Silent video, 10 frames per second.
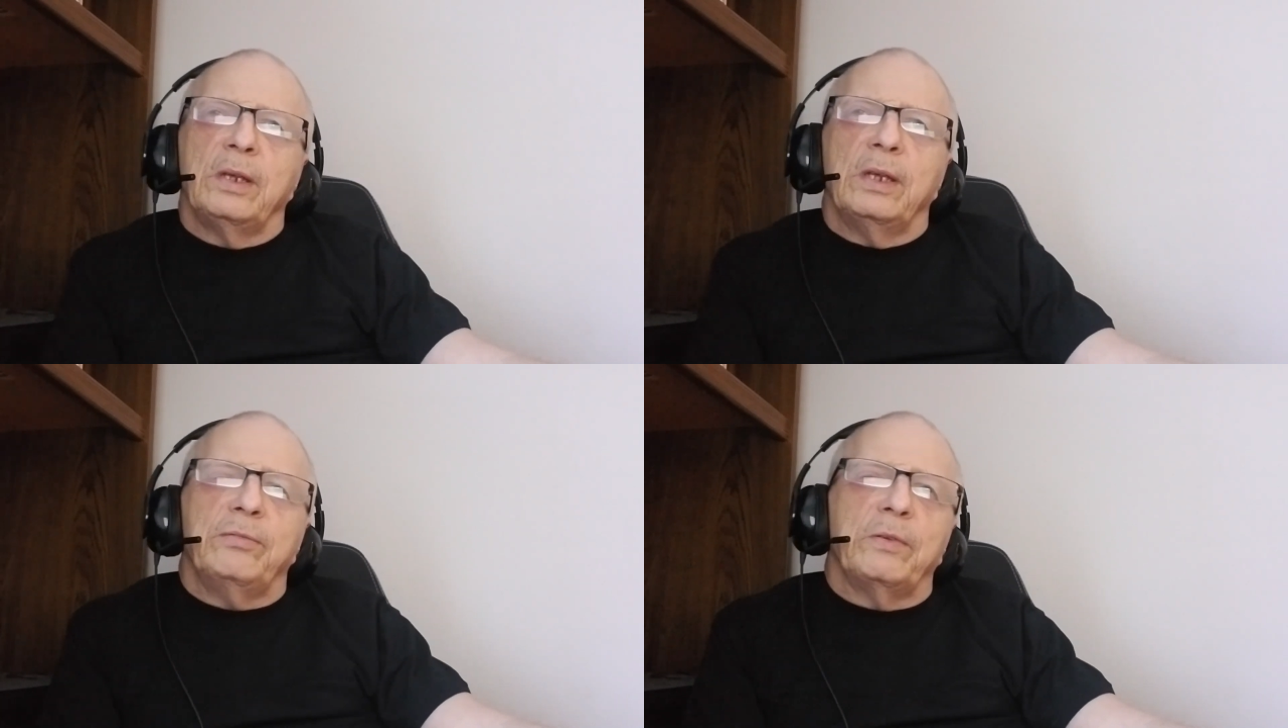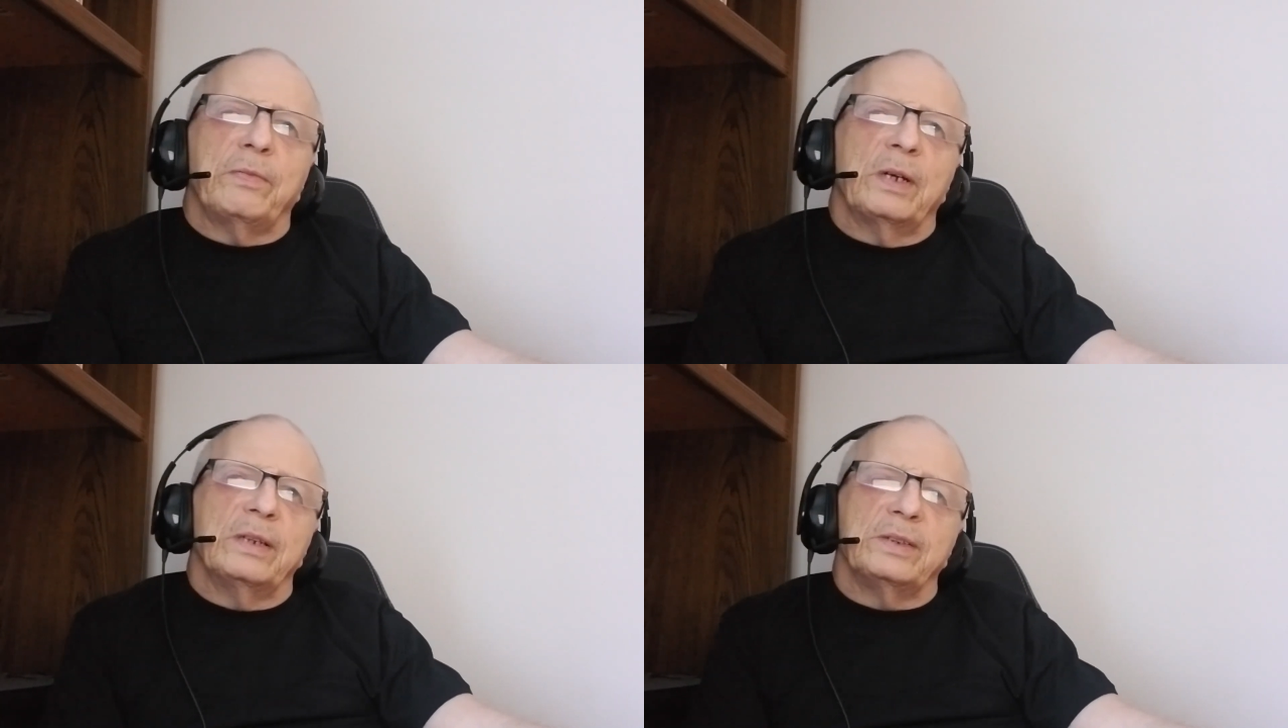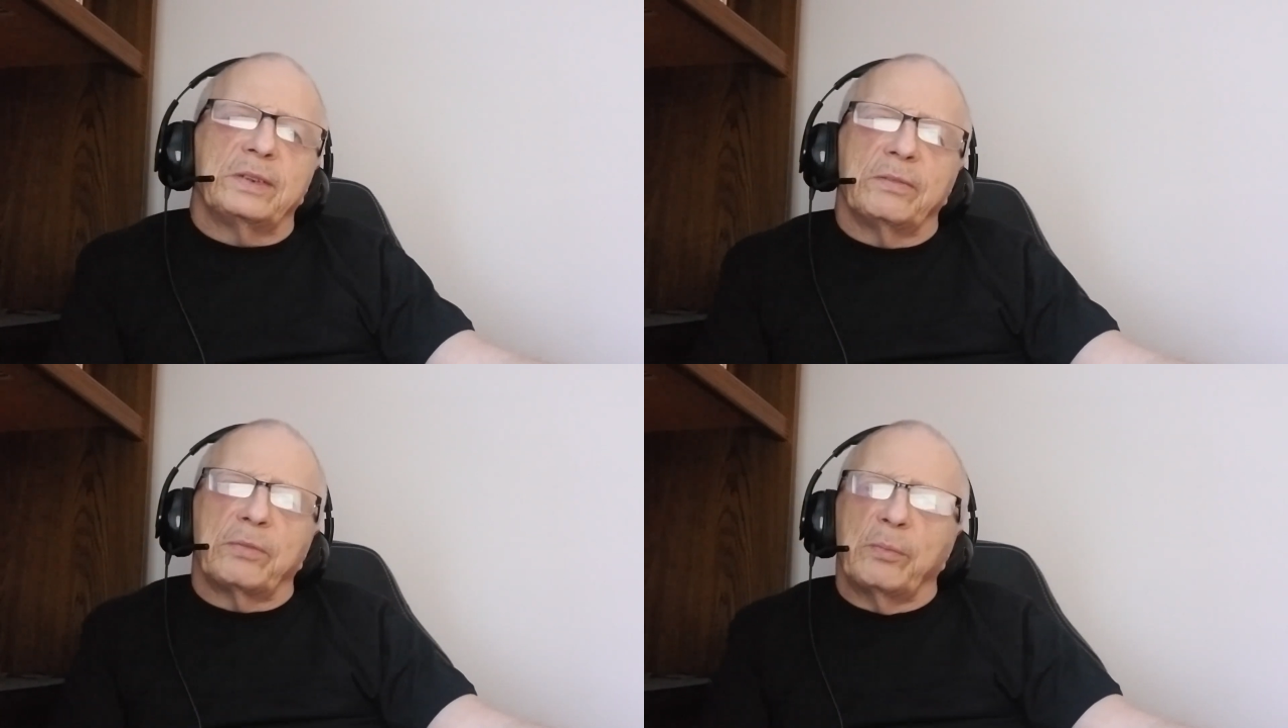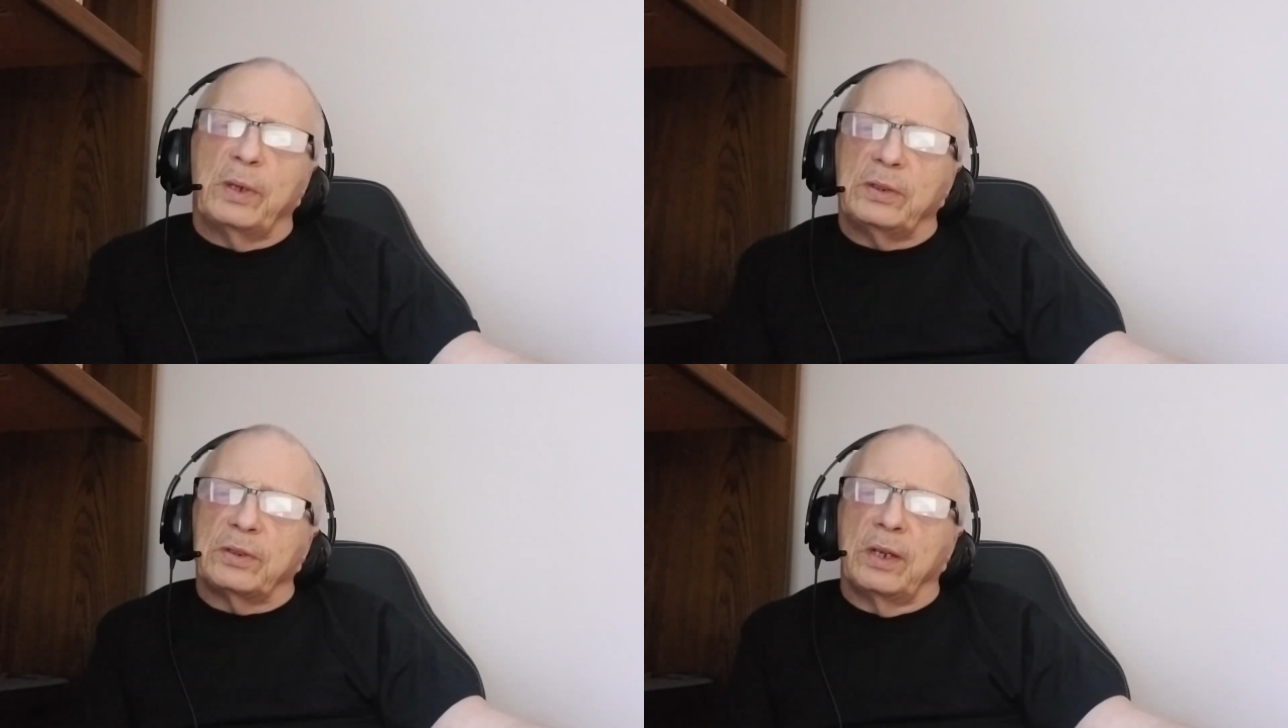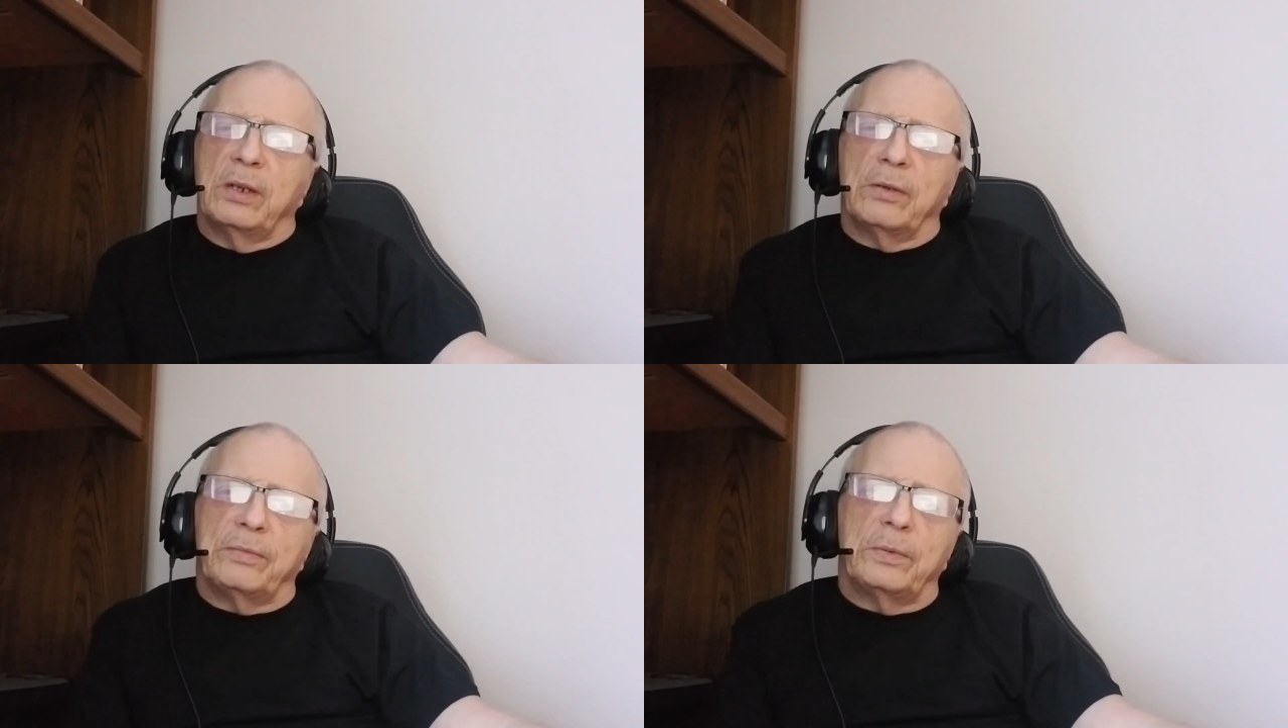if you find this information
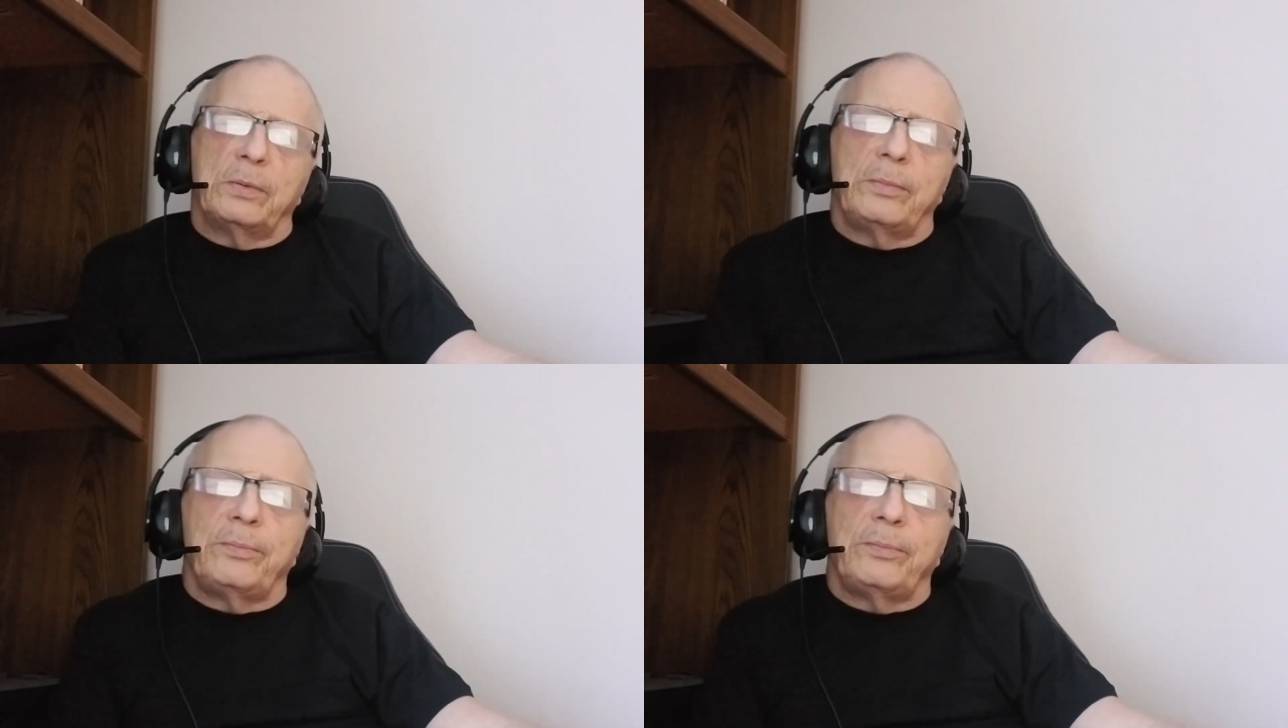helpful.